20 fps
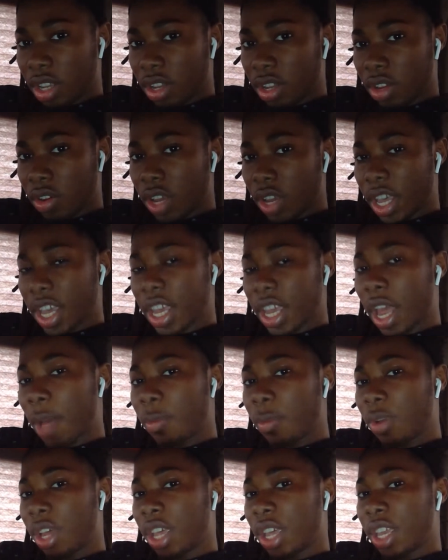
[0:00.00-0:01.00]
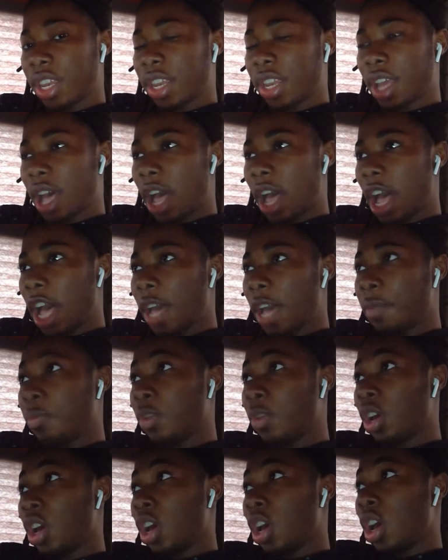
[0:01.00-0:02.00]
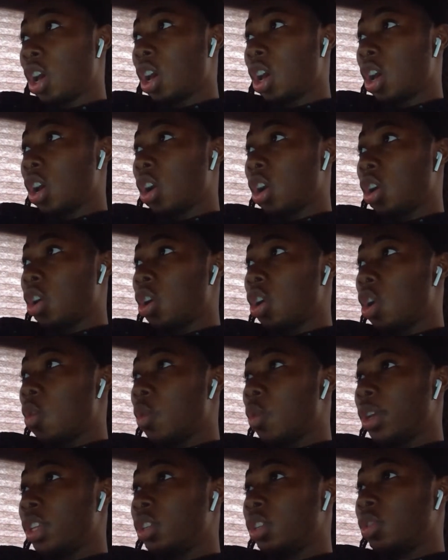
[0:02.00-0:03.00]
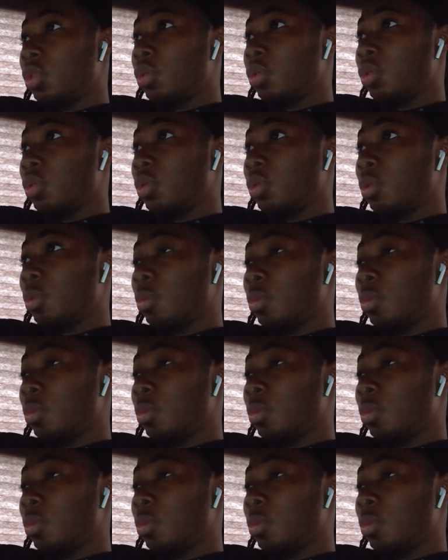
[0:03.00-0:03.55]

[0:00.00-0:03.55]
Okay? And I'm going to